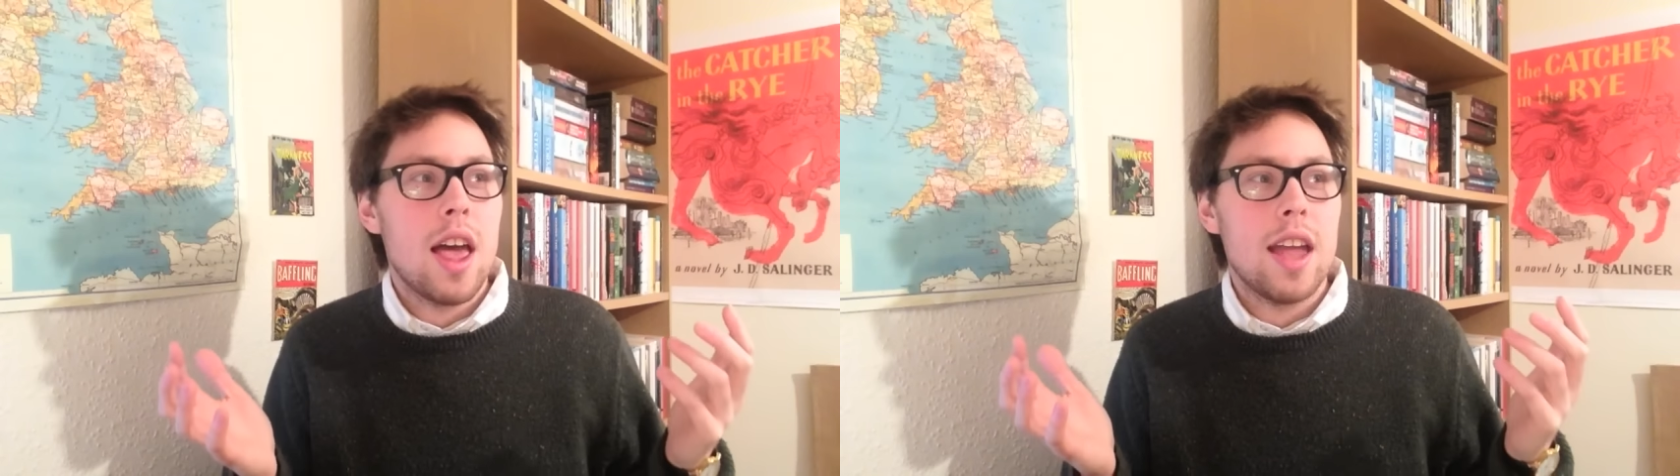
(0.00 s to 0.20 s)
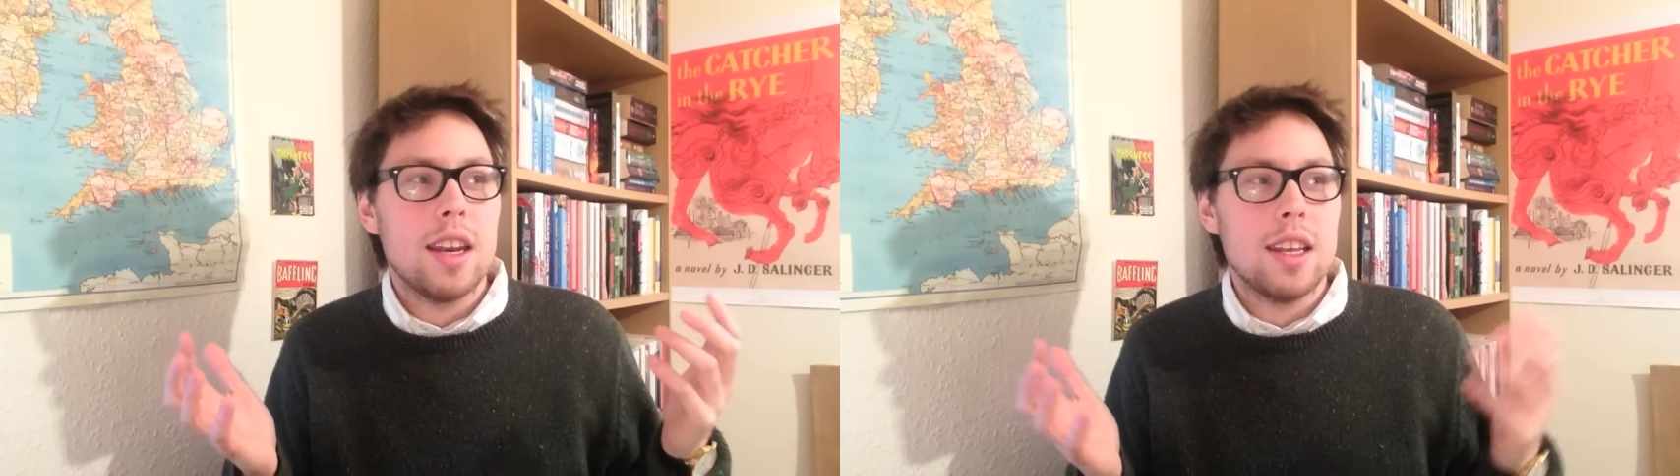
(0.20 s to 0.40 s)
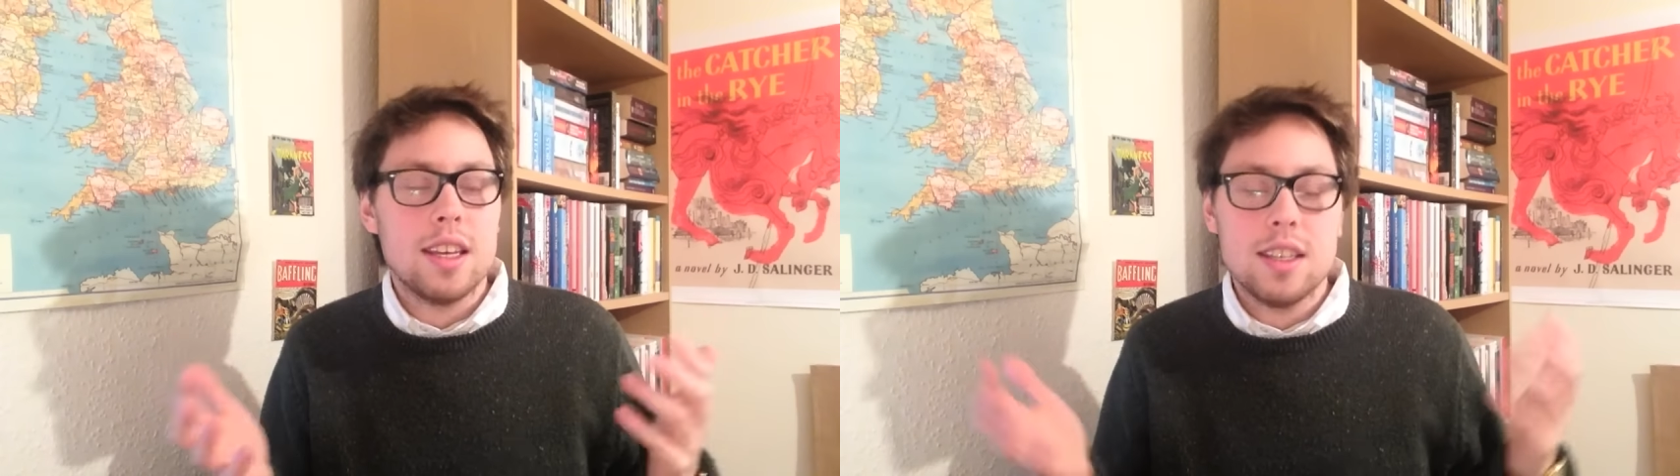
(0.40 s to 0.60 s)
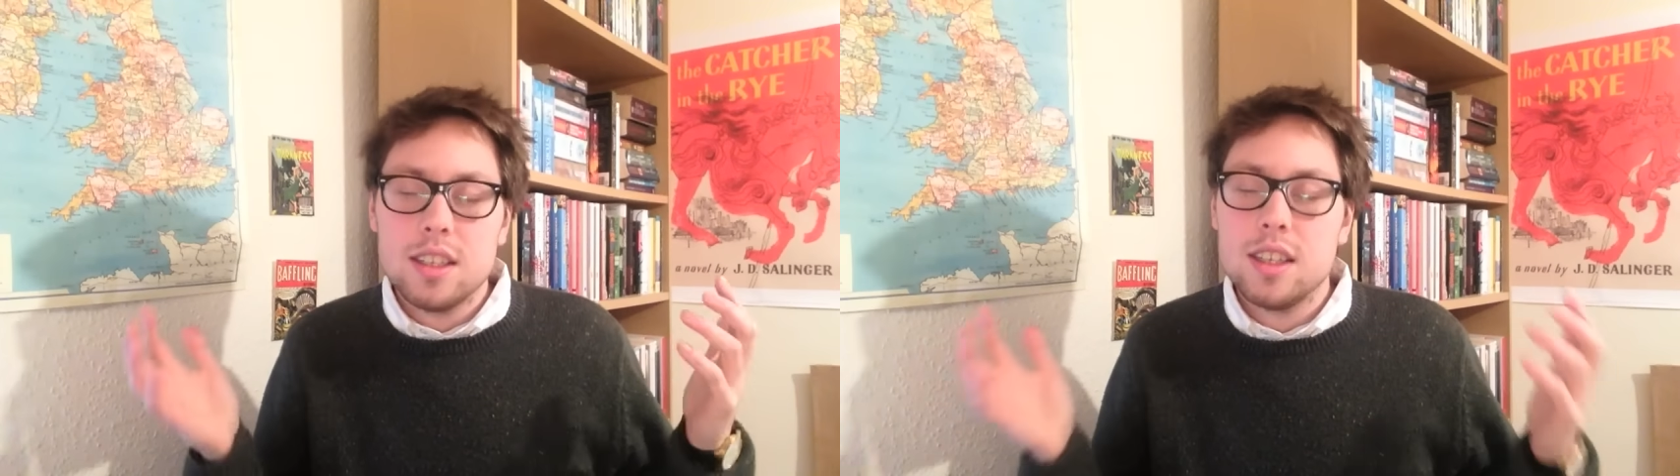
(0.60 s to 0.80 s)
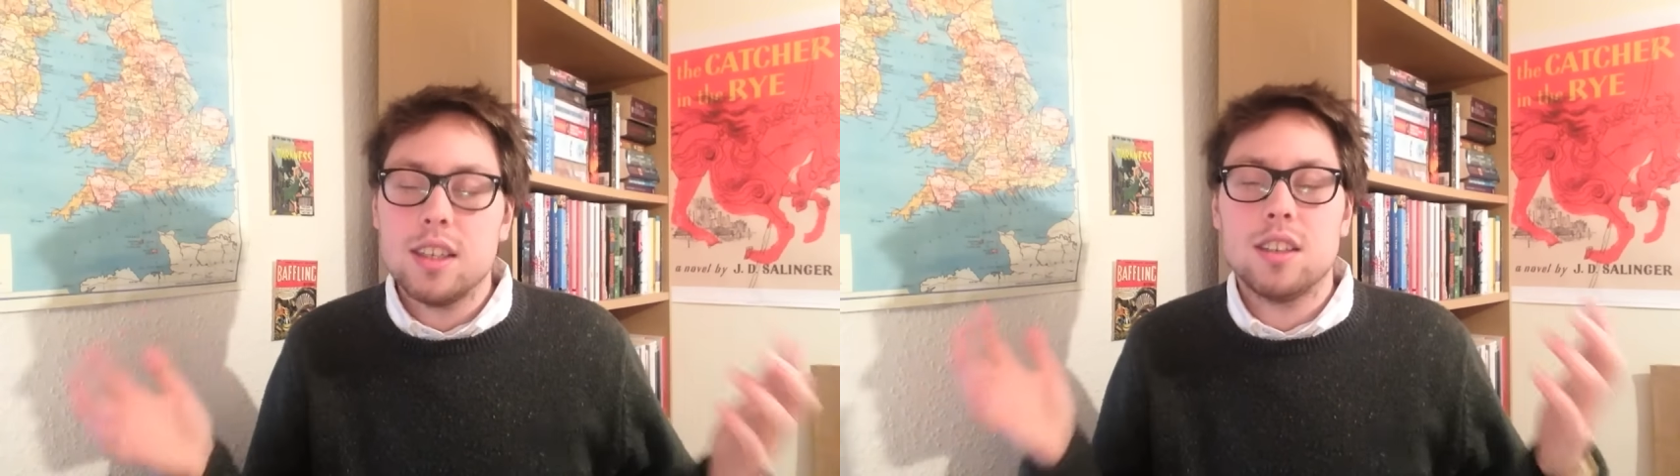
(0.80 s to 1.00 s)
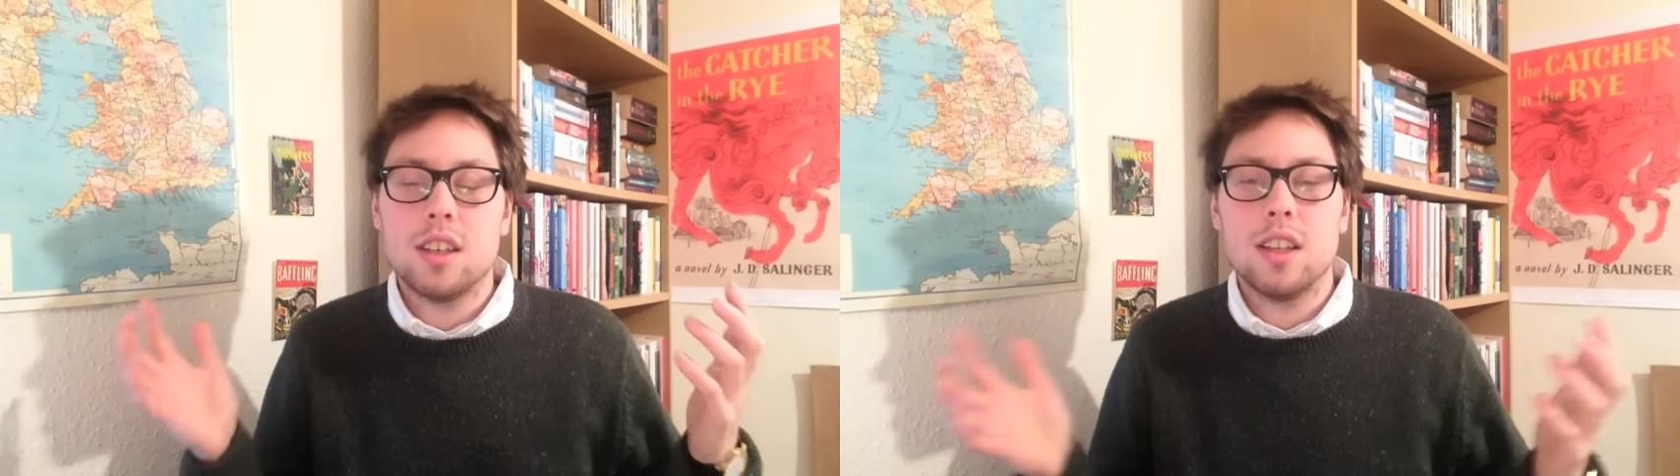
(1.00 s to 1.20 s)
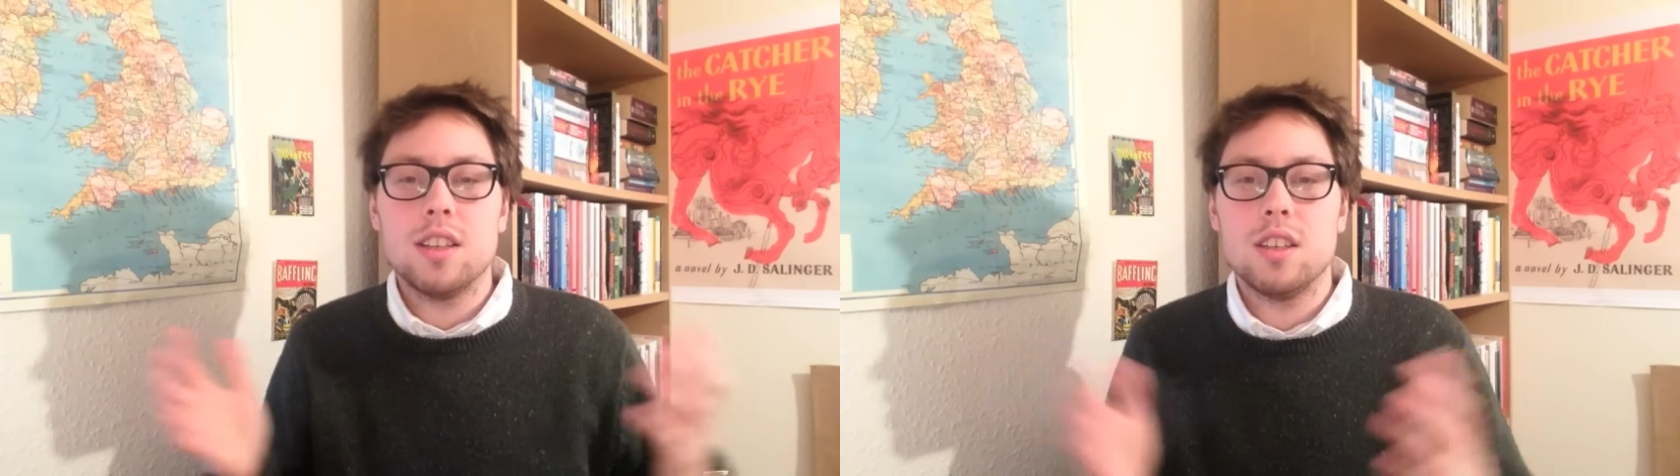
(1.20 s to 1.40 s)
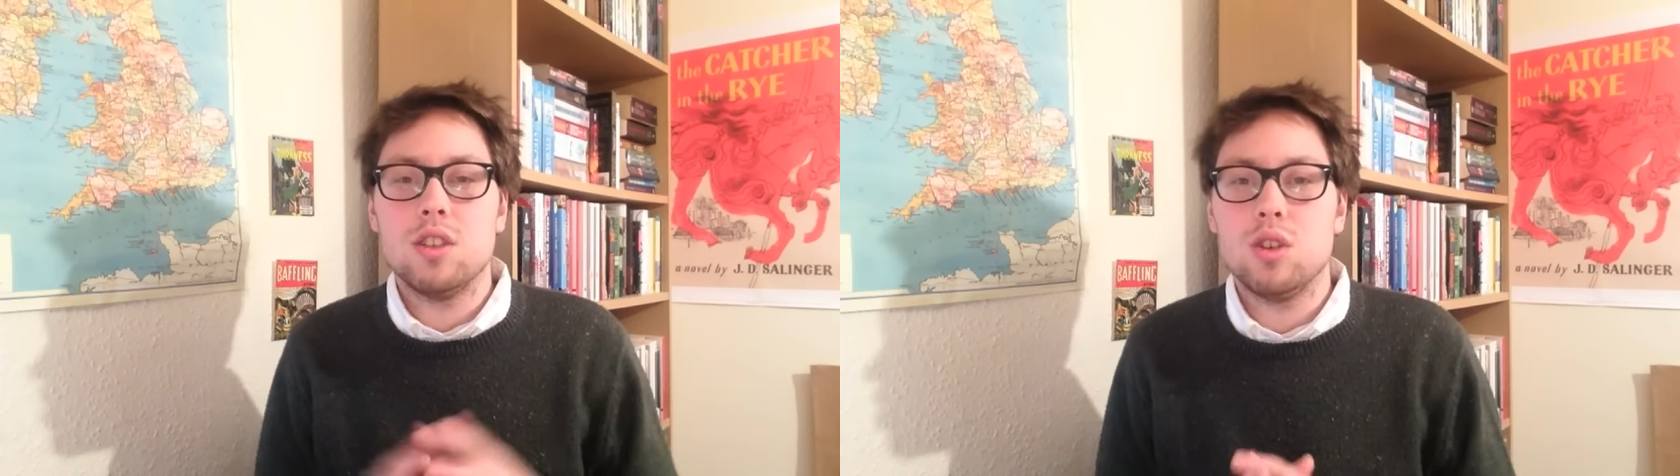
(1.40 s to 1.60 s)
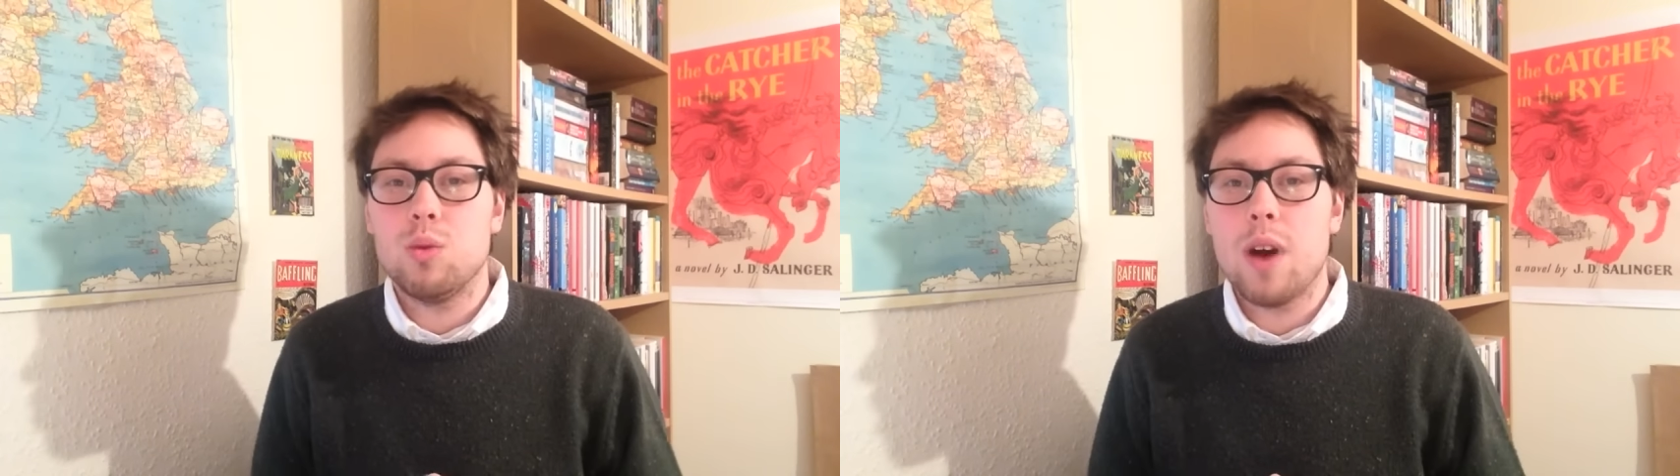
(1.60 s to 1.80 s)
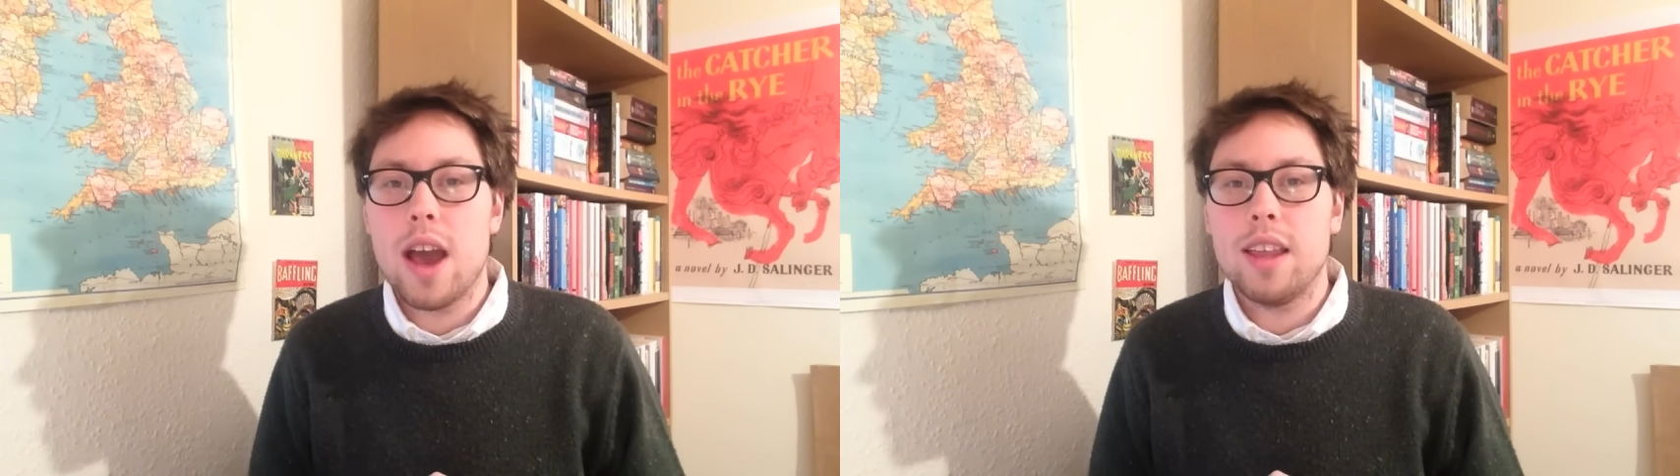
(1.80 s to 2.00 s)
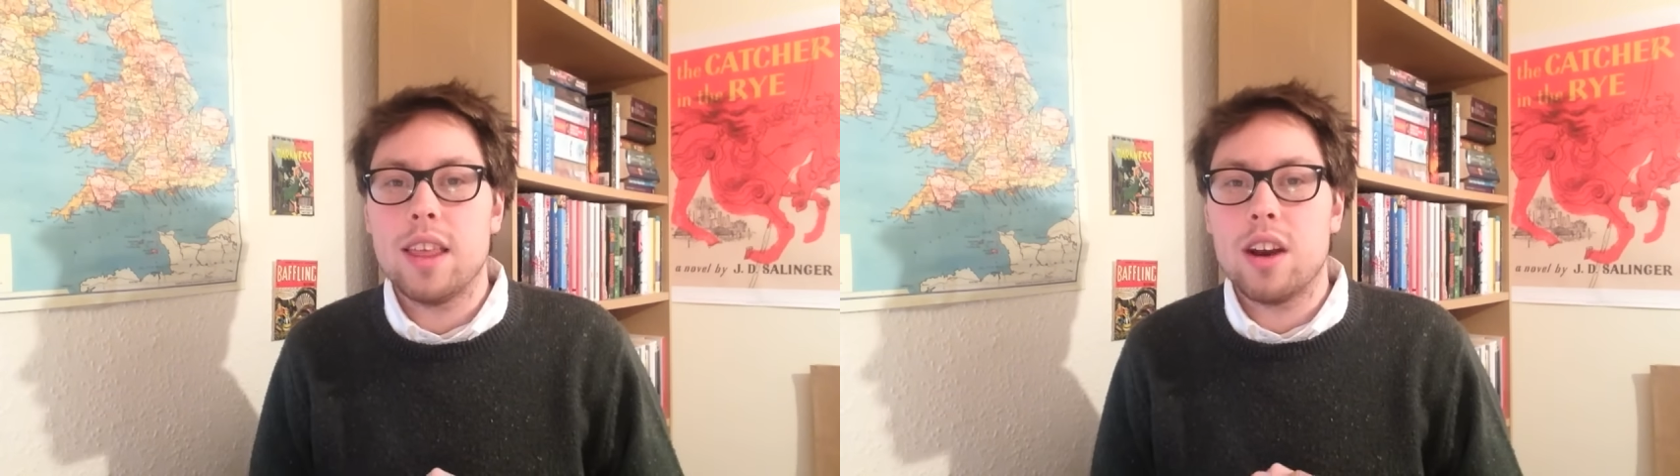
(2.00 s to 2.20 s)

and easy to listen to way